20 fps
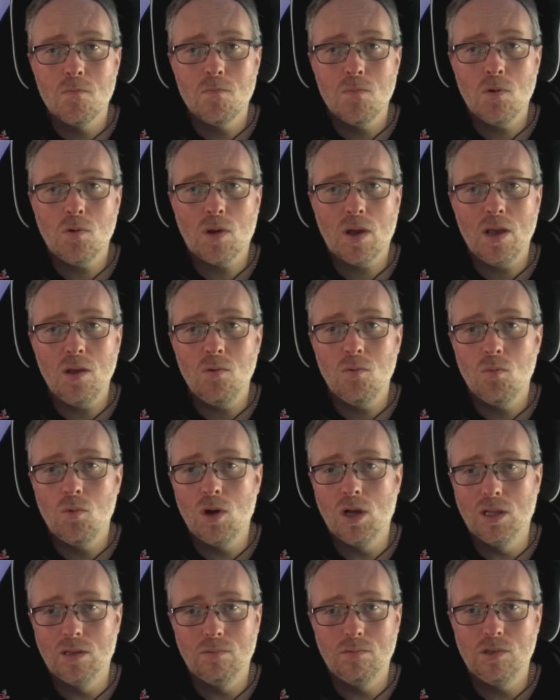Okay,
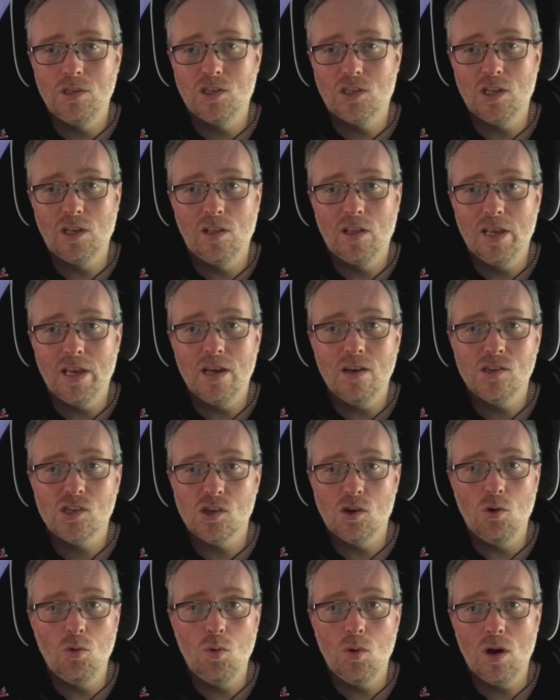well, you're still here,
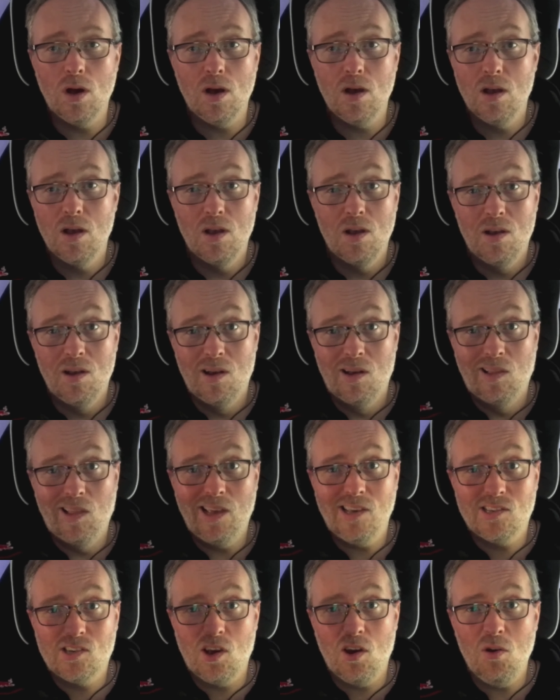so
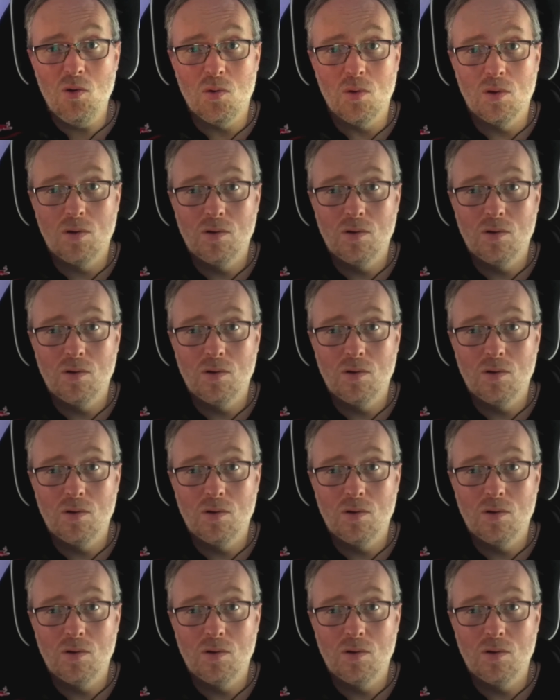let's go.